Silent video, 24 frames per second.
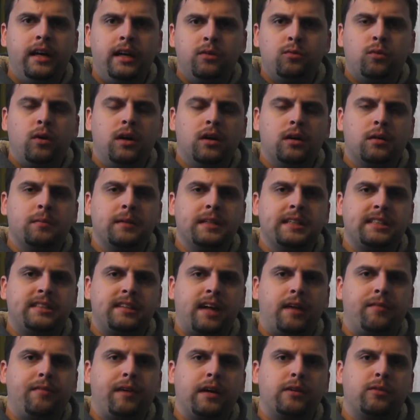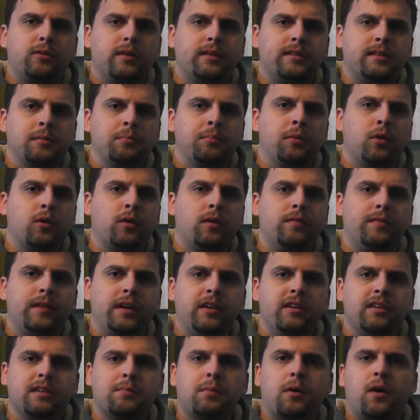welcome to Sci-Fi Christian Book
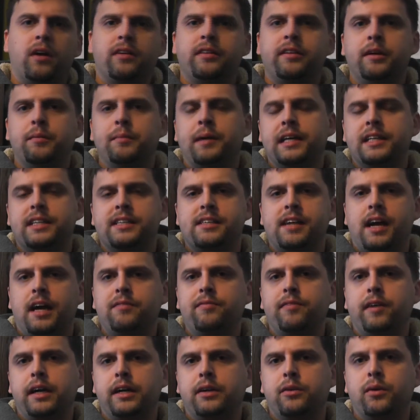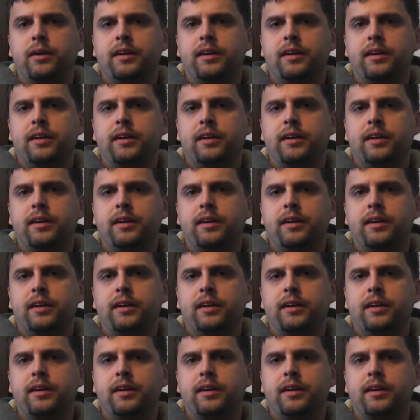Reviews, brought to you by the Sci-Fi